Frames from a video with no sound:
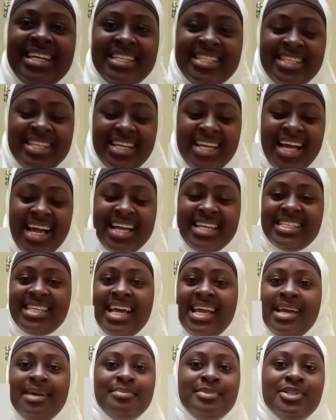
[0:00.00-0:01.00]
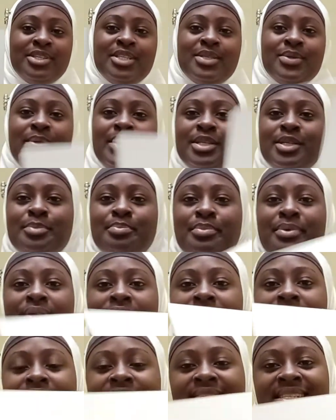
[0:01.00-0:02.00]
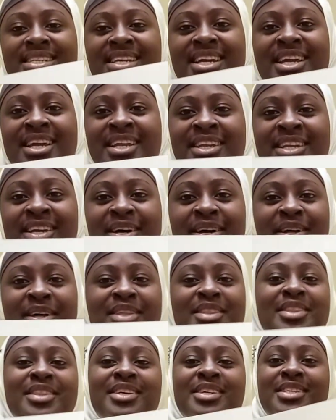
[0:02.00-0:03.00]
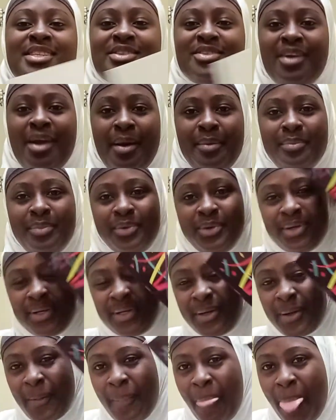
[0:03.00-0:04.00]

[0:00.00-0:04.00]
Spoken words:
So guys, I am just going to print it in the scrapbook